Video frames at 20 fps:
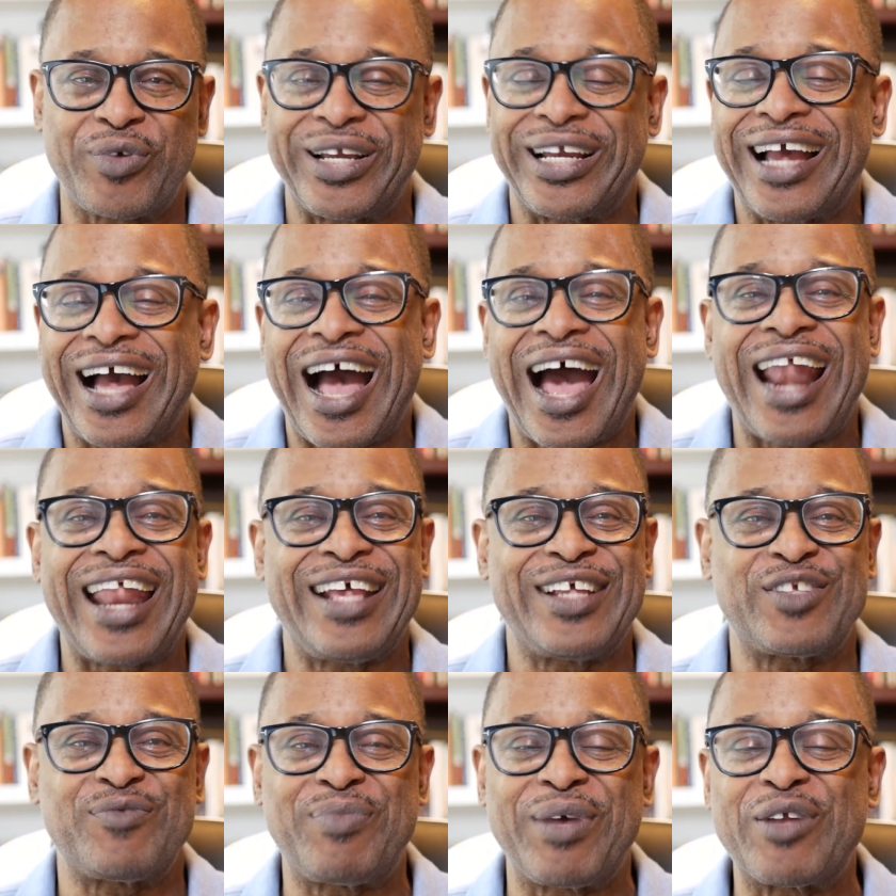God
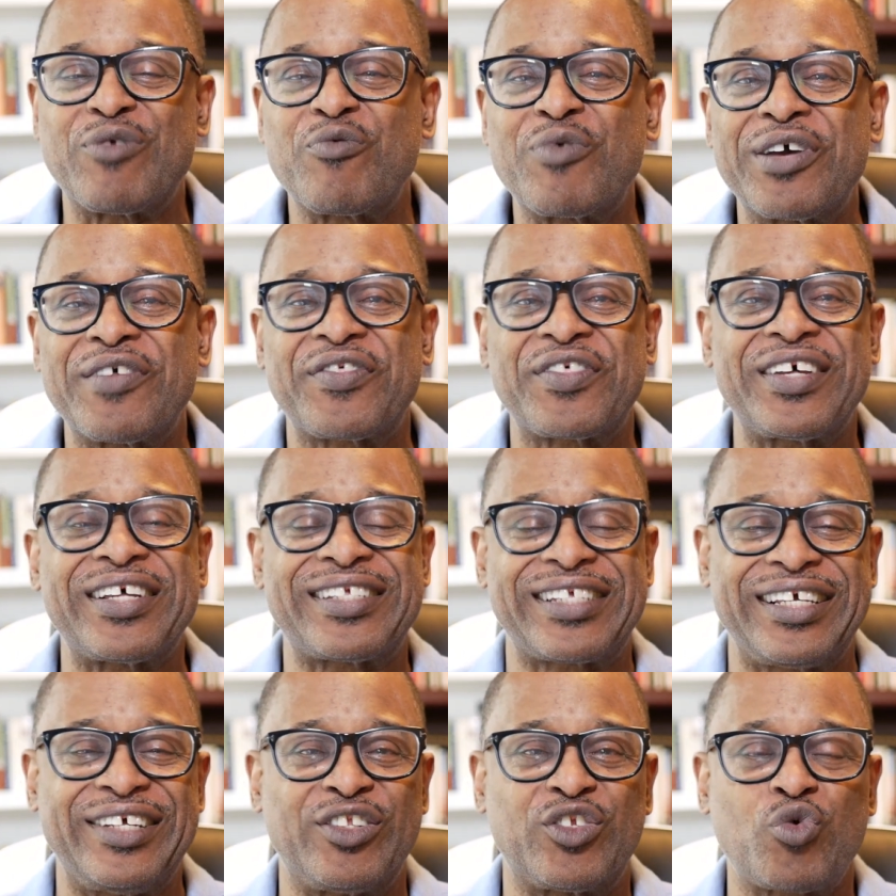has been with us
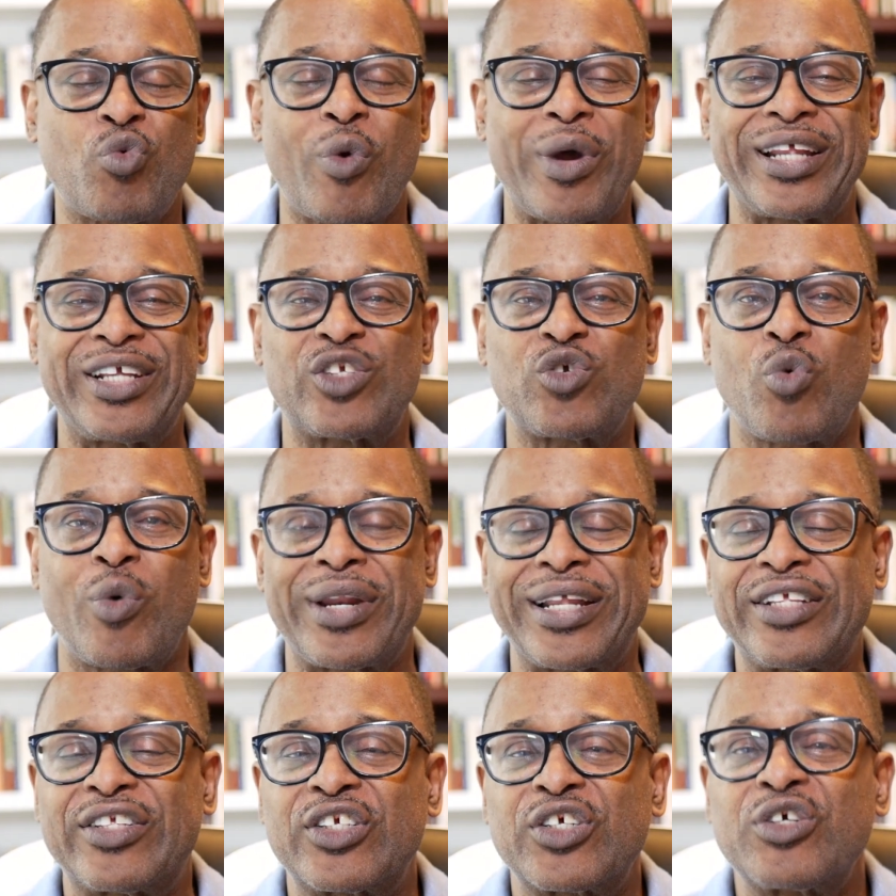in
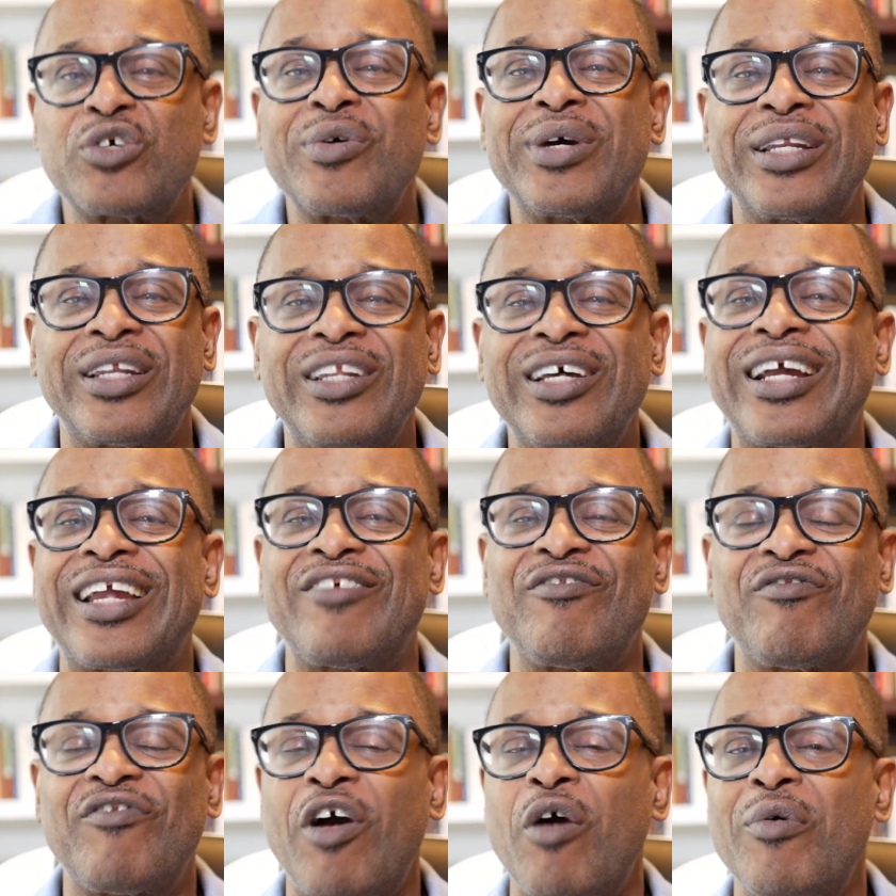2022 and looking
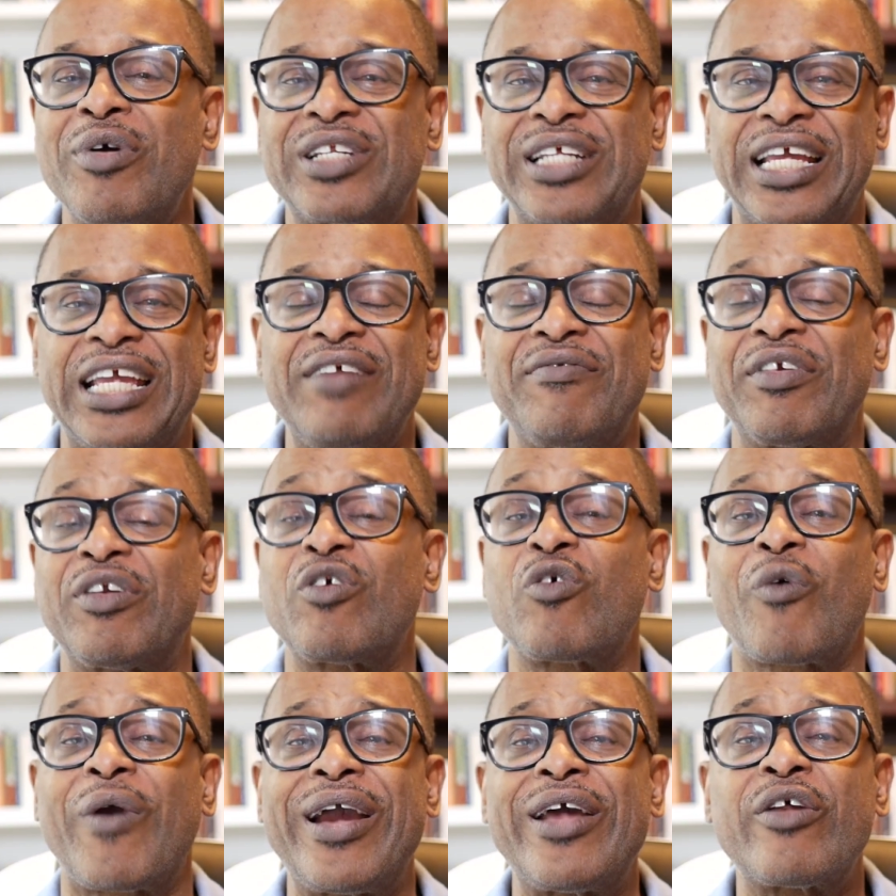forward to even
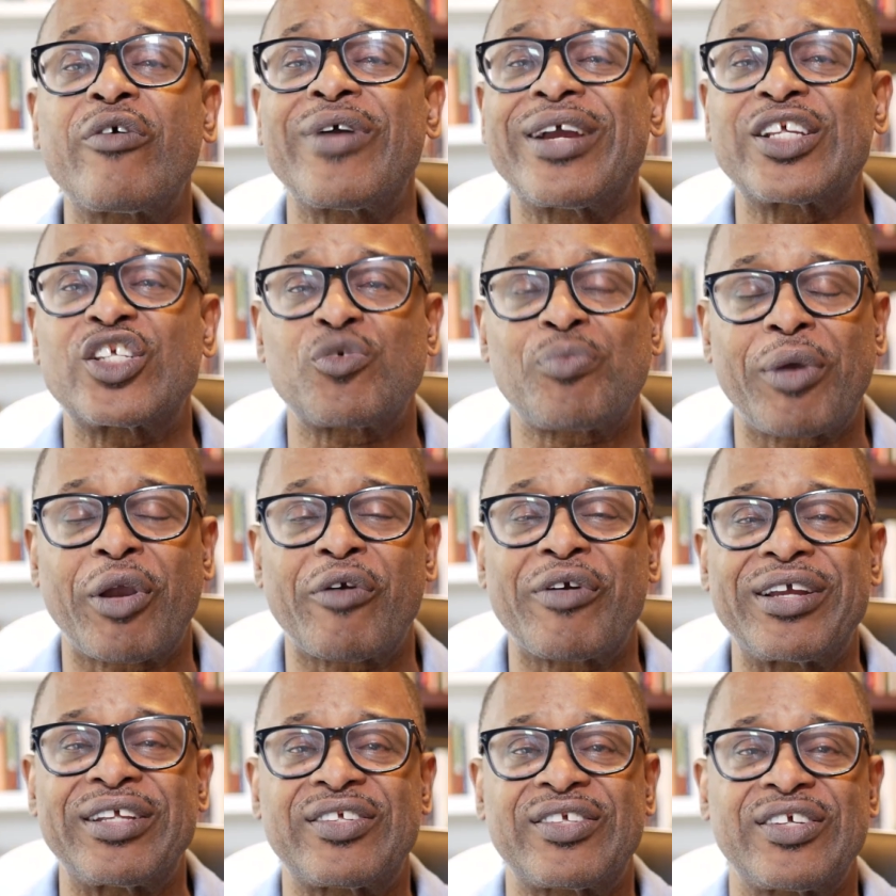greater
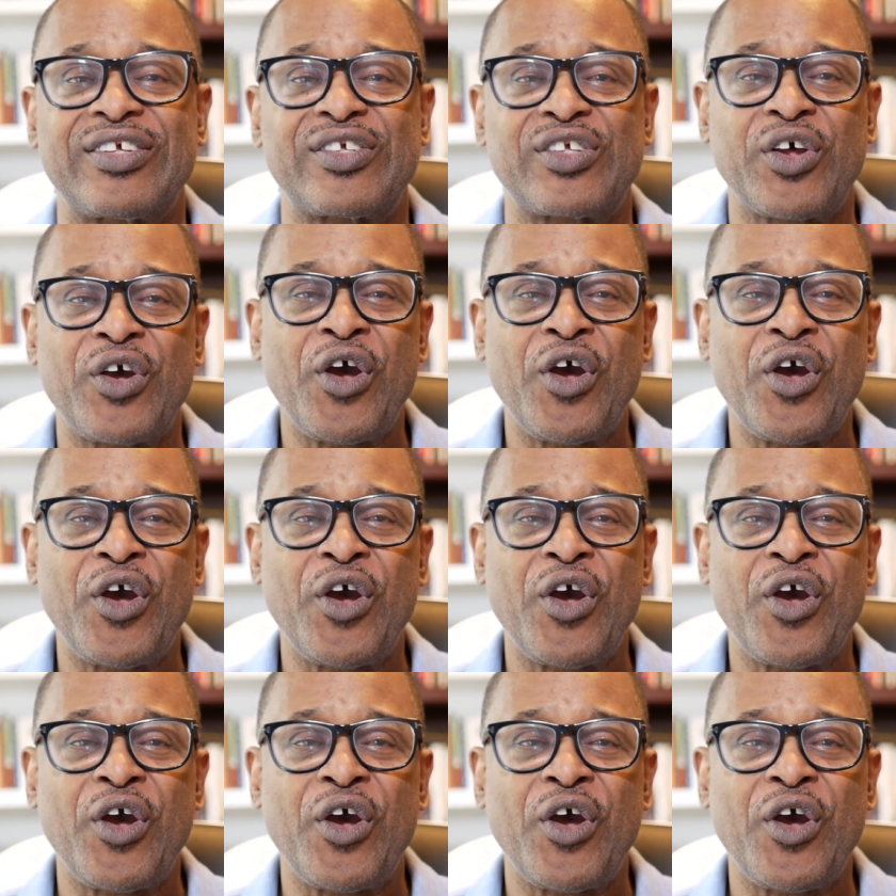experiences,